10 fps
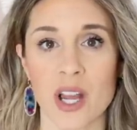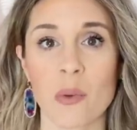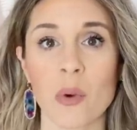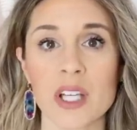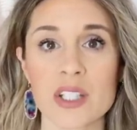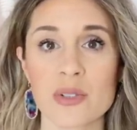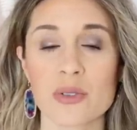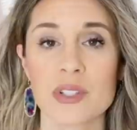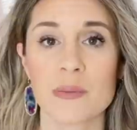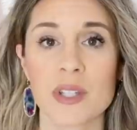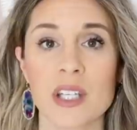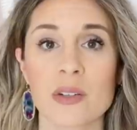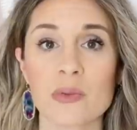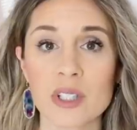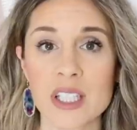I wanted to do something
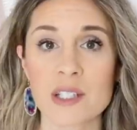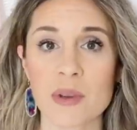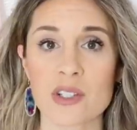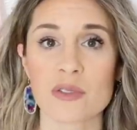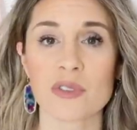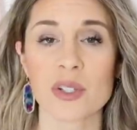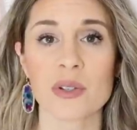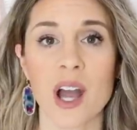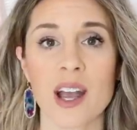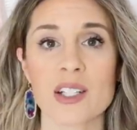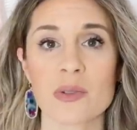really special for you guys,